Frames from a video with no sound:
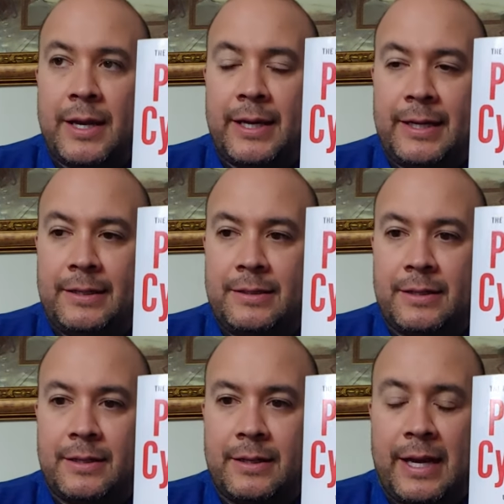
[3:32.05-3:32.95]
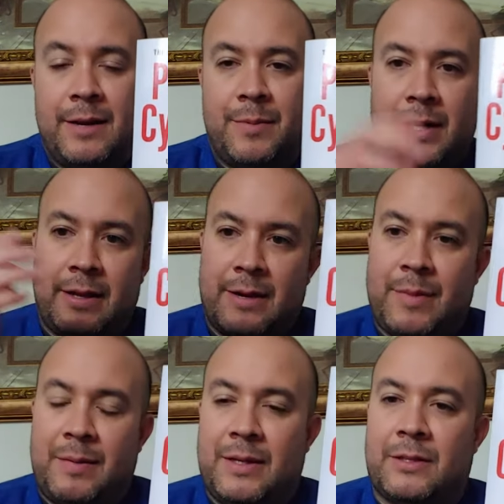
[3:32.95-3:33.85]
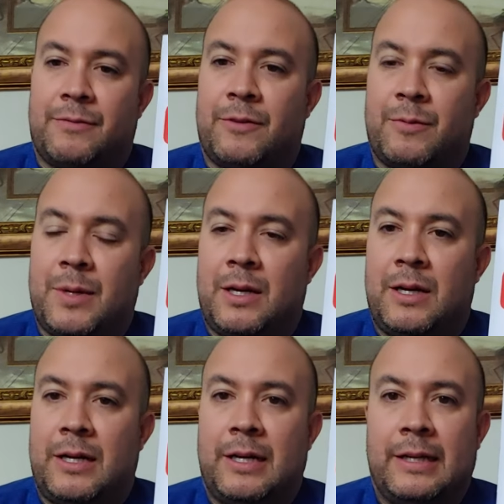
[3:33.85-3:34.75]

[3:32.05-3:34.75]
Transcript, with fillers: And anybody that maybe suffered from a,